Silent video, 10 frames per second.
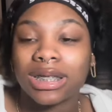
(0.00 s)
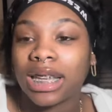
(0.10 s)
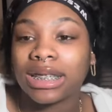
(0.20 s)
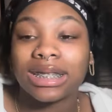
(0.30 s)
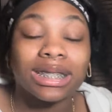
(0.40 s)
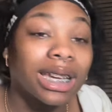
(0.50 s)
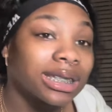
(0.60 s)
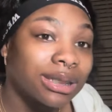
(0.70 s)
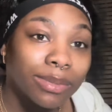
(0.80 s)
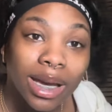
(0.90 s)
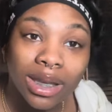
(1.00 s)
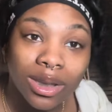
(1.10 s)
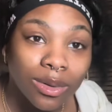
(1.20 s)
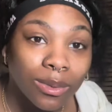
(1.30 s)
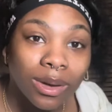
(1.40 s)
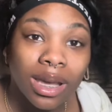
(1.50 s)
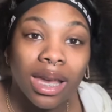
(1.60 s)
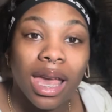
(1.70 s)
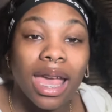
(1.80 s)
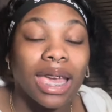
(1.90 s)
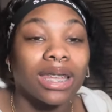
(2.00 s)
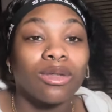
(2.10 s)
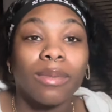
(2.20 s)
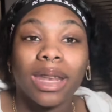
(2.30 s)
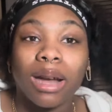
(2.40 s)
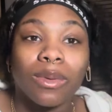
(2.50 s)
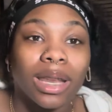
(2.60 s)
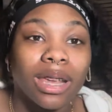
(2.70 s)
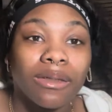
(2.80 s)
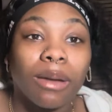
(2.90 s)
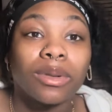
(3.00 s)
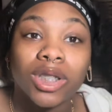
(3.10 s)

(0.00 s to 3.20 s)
like disgusted by you, and you may not want to hear that.